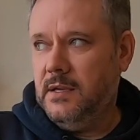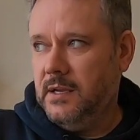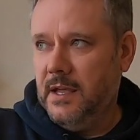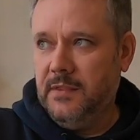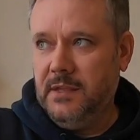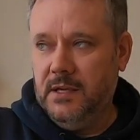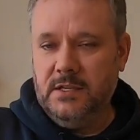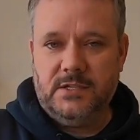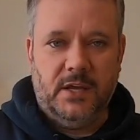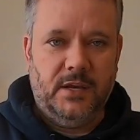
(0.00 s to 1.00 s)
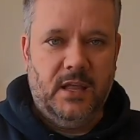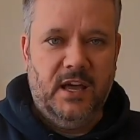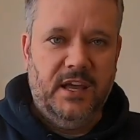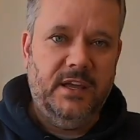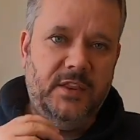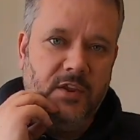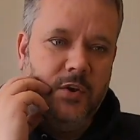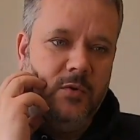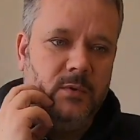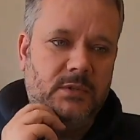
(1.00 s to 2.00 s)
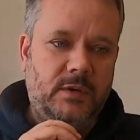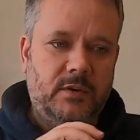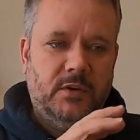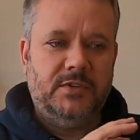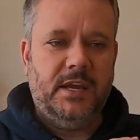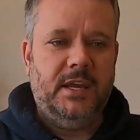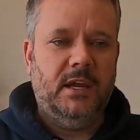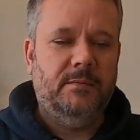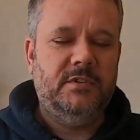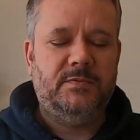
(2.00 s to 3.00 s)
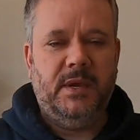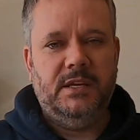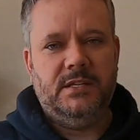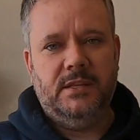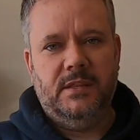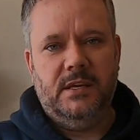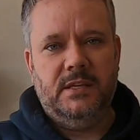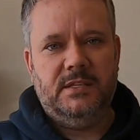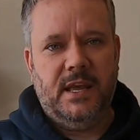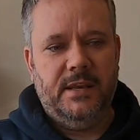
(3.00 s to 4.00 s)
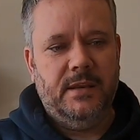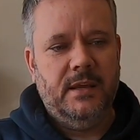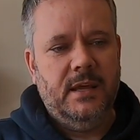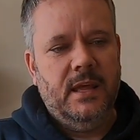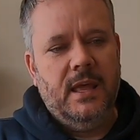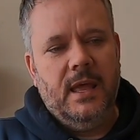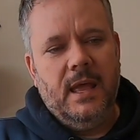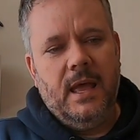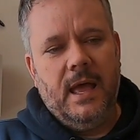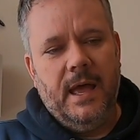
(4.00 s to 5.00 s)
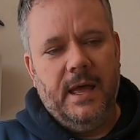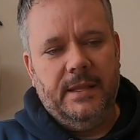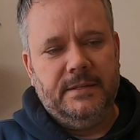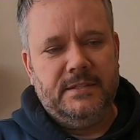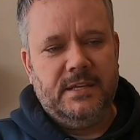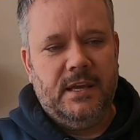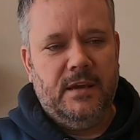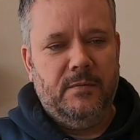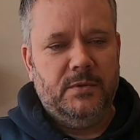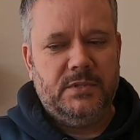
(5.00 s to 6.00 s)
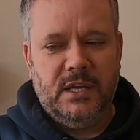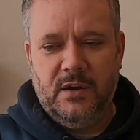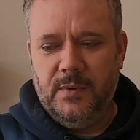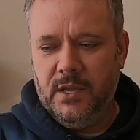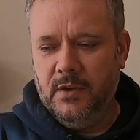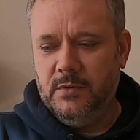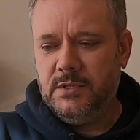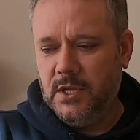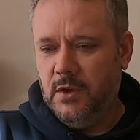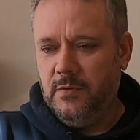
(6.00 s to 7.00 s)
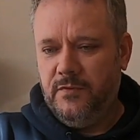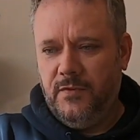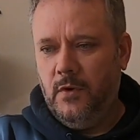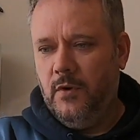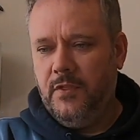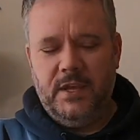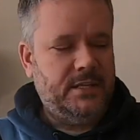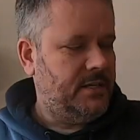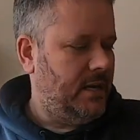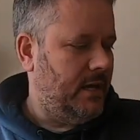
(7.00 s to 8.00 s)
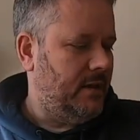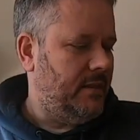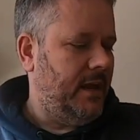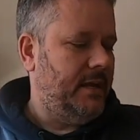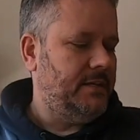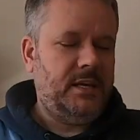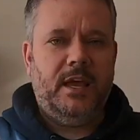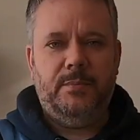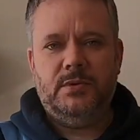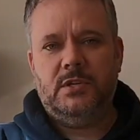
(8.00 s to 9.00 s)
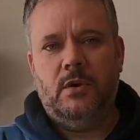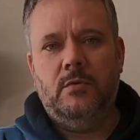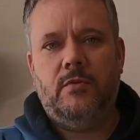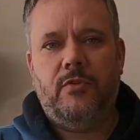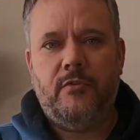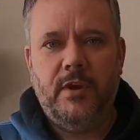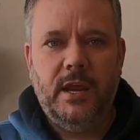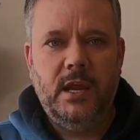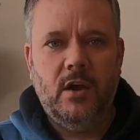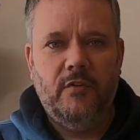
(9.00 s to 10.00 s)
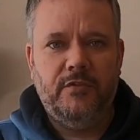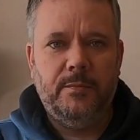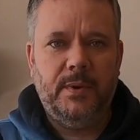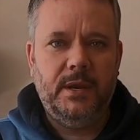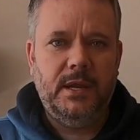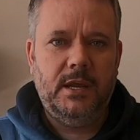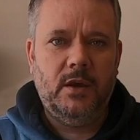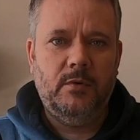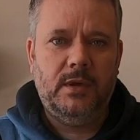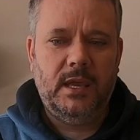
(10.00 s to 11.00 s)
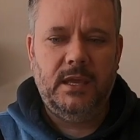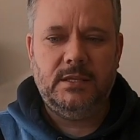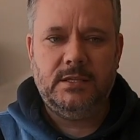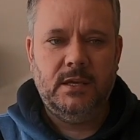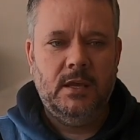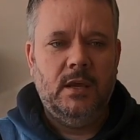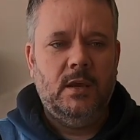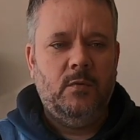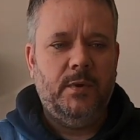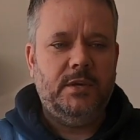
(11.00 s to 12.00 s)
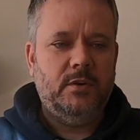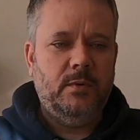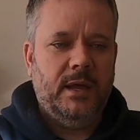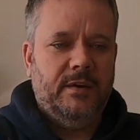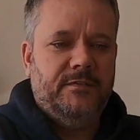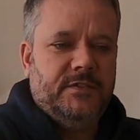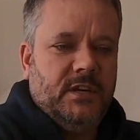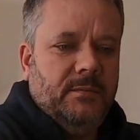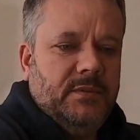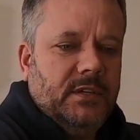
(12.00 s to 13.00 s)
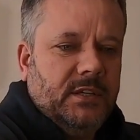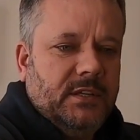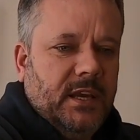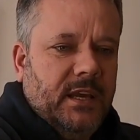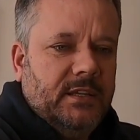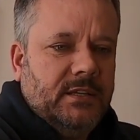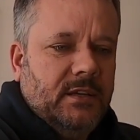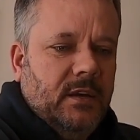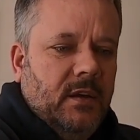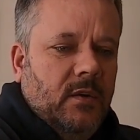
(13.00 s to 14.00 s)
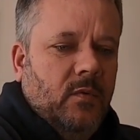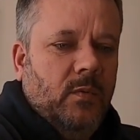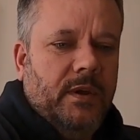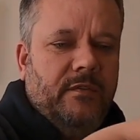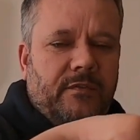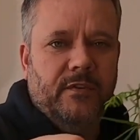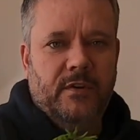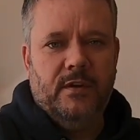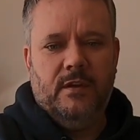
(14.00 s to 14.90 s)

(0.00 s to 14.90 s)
can get the sunlight and the normal sun, not taking up the space in the tent, and we'll see how we go. So for this kit, that is episode 3 of the Panekoo Kit. We do have some success with